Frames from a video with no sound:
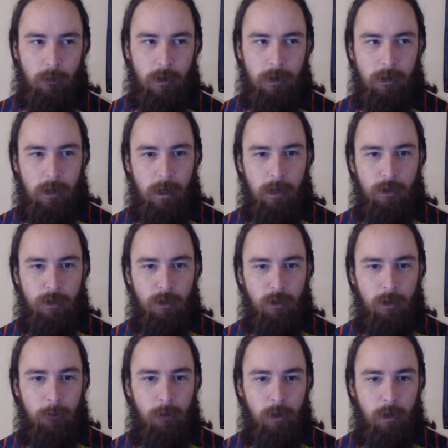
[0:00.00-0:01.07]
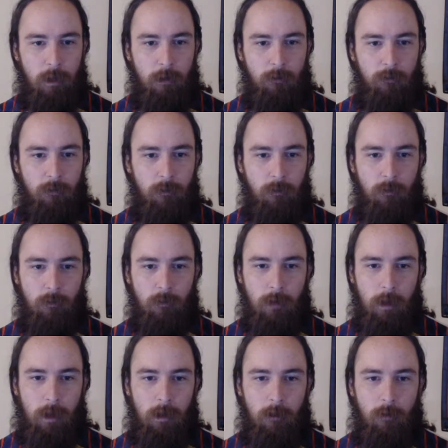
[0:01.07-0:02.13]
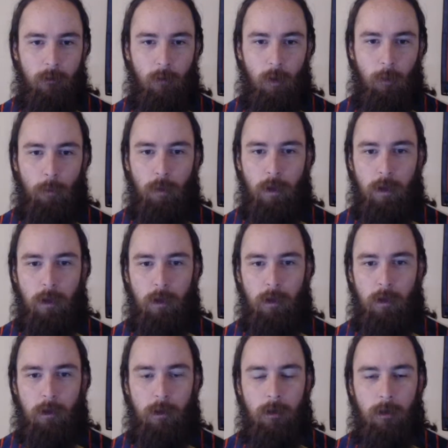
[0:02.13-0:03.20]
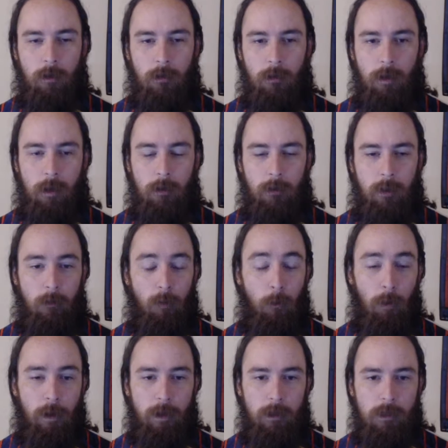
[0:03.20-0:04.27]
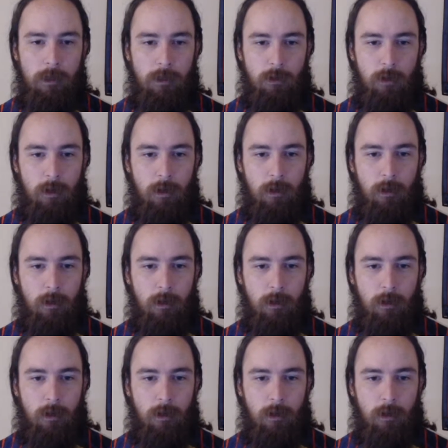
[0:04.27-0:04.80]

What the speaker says: because I truly believe that role-playing industry